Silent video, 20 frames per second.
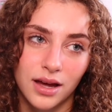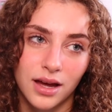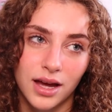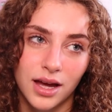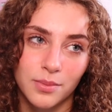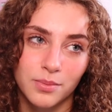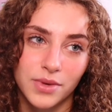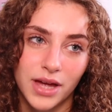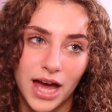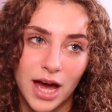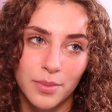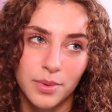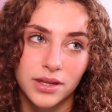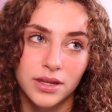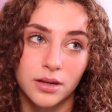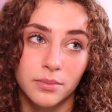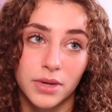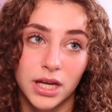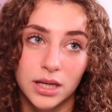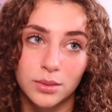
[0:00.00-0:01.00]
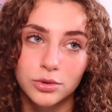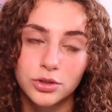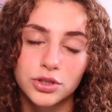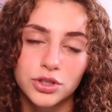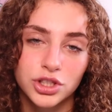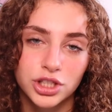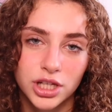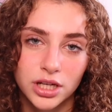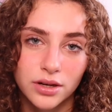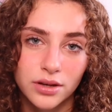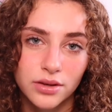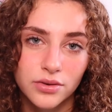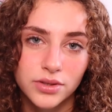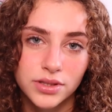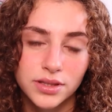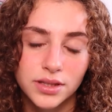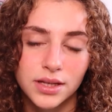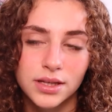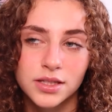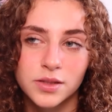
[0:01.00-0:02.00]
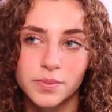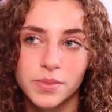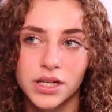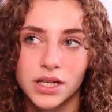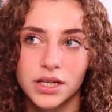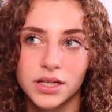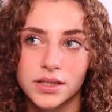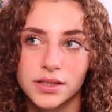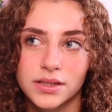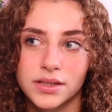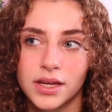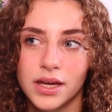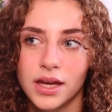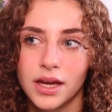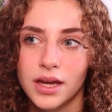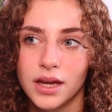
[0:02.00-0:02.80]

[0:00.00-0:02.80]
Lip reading: I'm happy that I'm able to share those things because